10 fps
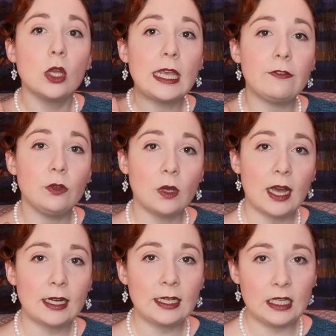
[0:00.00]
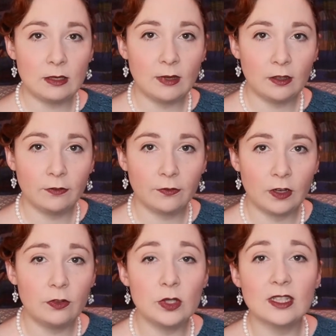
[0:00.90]
If you
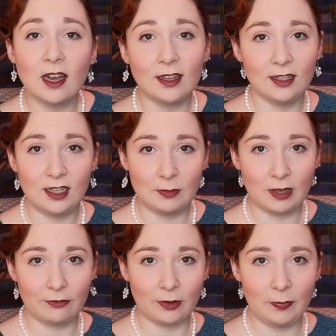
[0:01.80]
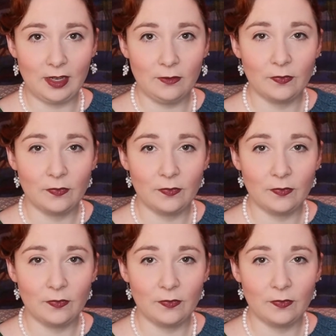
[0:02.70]
did not get an email from me,